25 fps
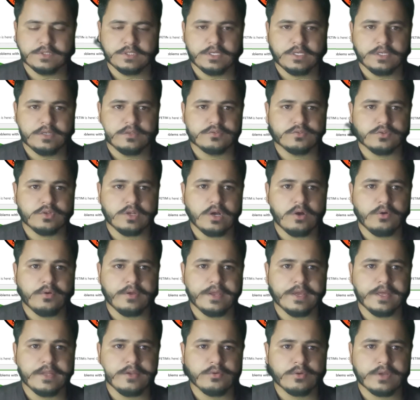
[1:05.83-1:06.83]
So now
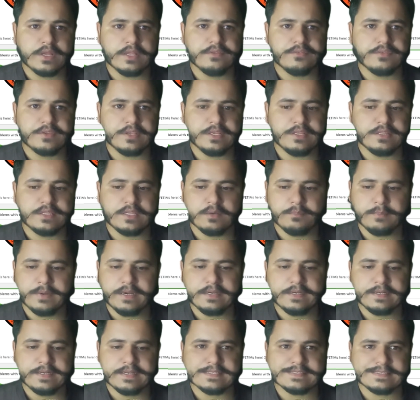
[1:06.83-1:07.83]
here you can see the
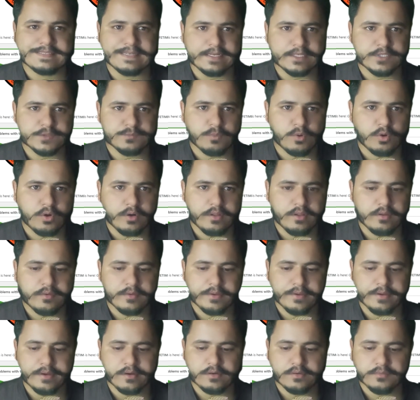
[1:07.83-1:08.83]
maintenance dashboard.
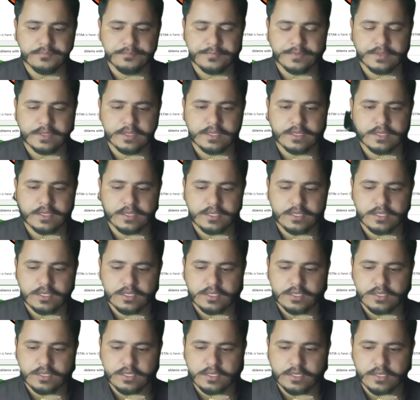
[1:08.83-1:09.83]
Here
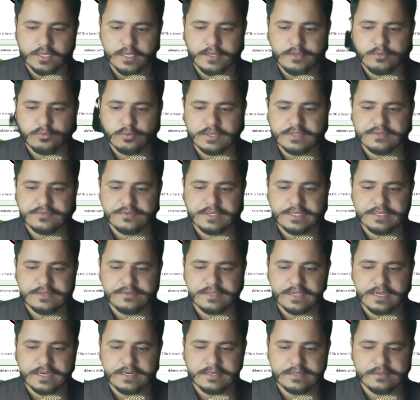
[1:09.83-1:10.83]
you can see
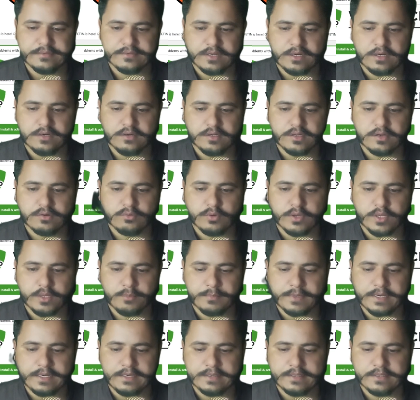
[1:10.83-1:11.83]
site is undergoing
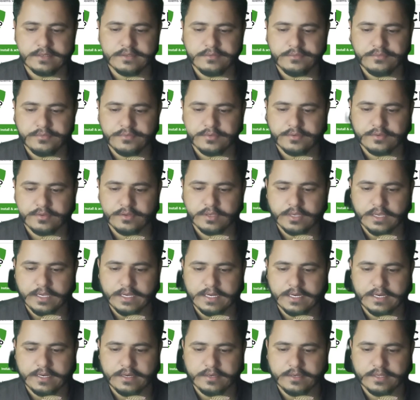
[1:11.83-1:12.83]
maintenance
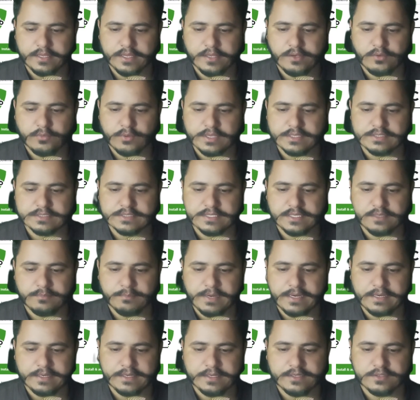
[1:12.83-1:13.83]
and here you can see
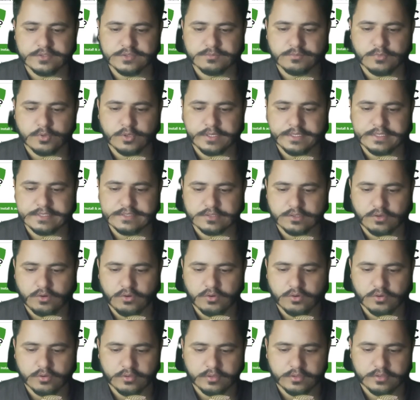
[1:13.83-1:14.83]
maintenance mode is
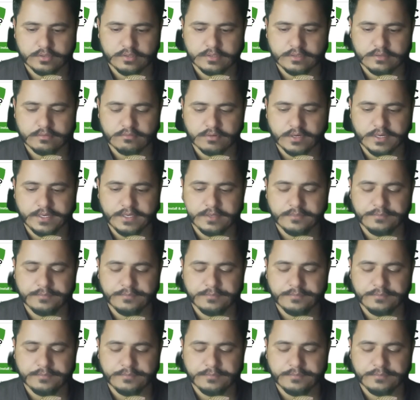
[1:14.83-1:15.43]
on, right?